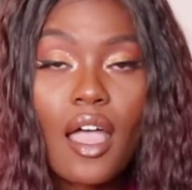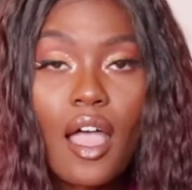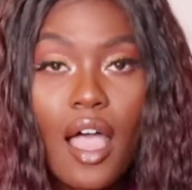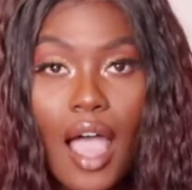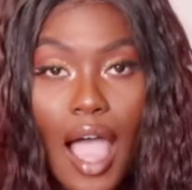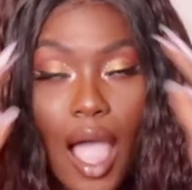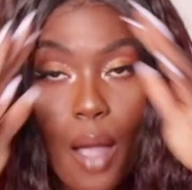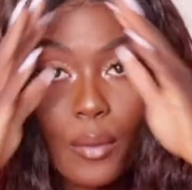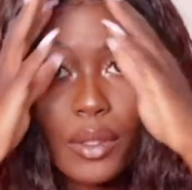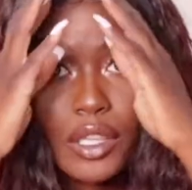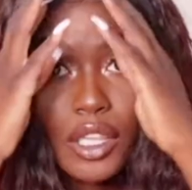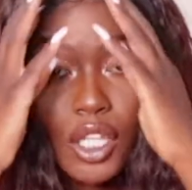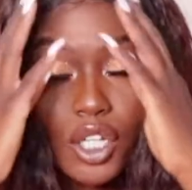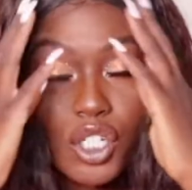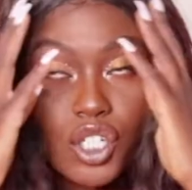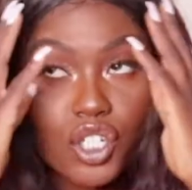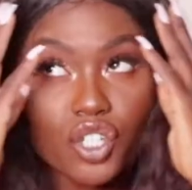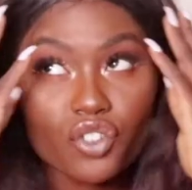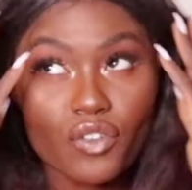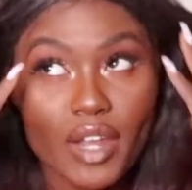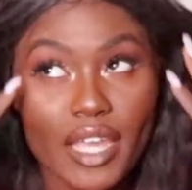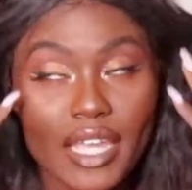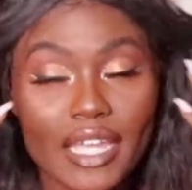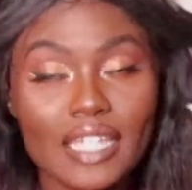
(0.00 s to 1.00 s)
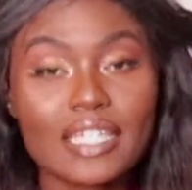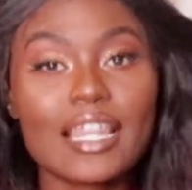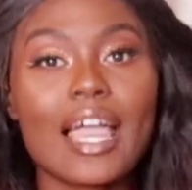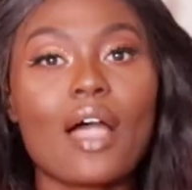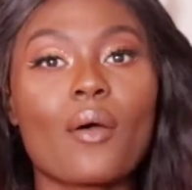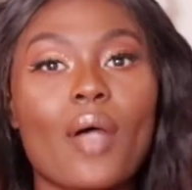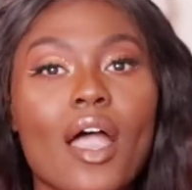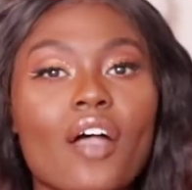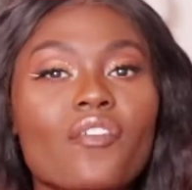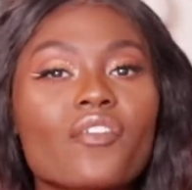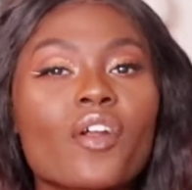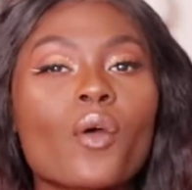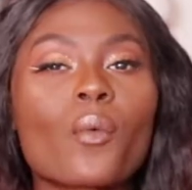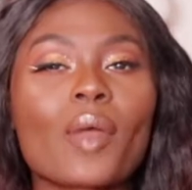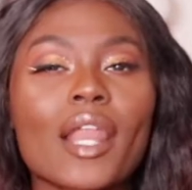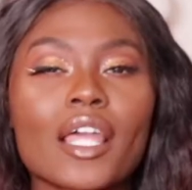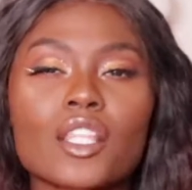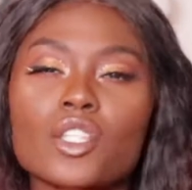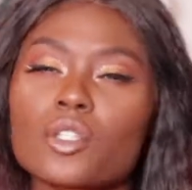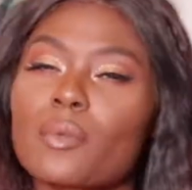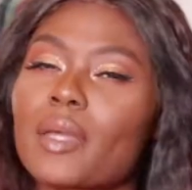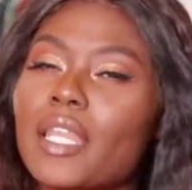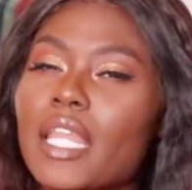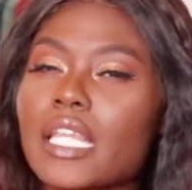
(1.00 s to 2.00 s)
how it looks straightened. However, when I
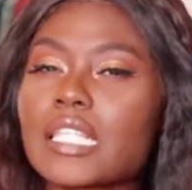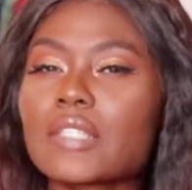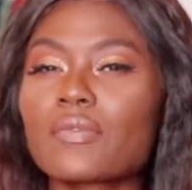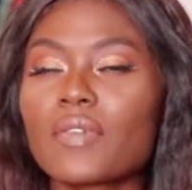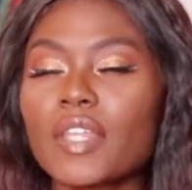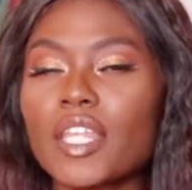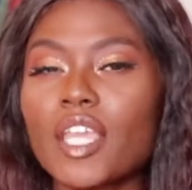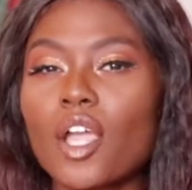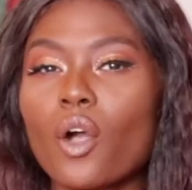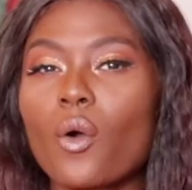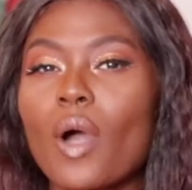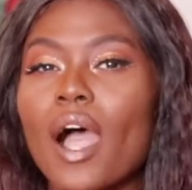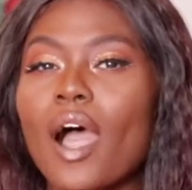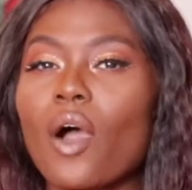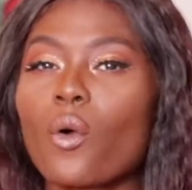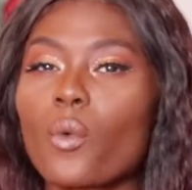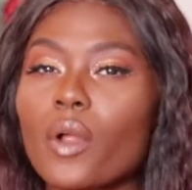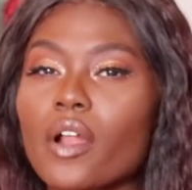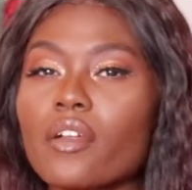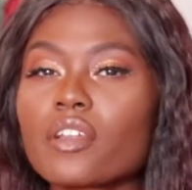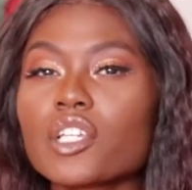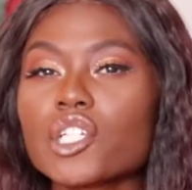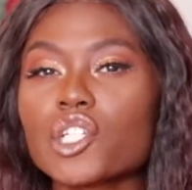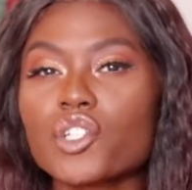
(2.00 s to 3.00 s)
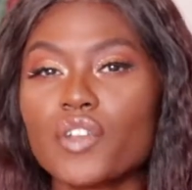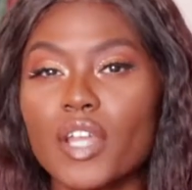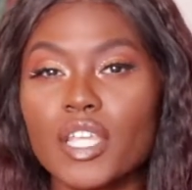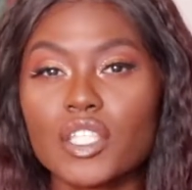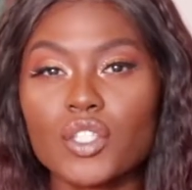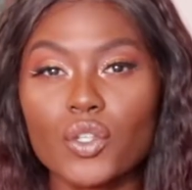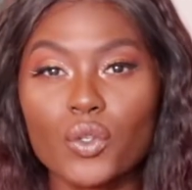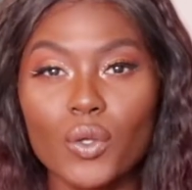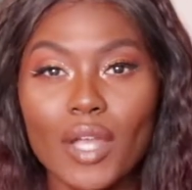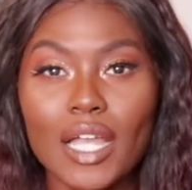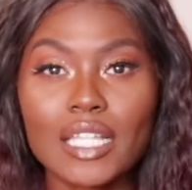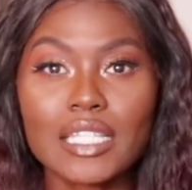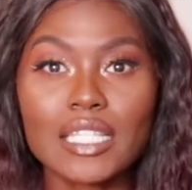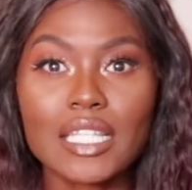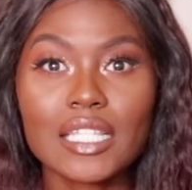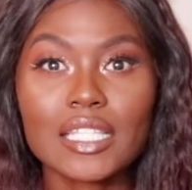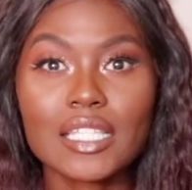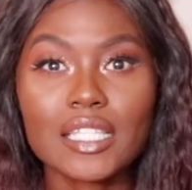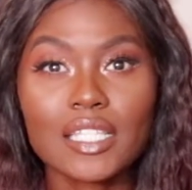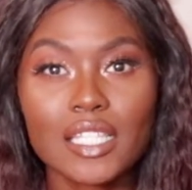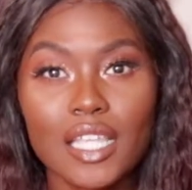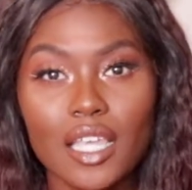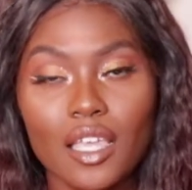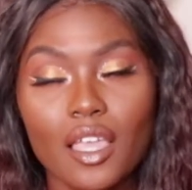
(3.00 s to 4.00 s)
do my next video, I'll wear it straight so you guys can
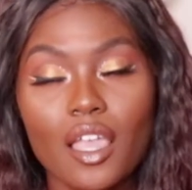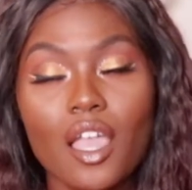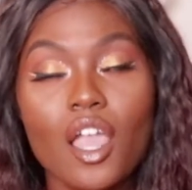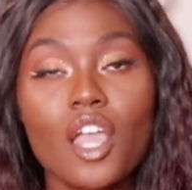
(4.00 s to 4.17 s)
see.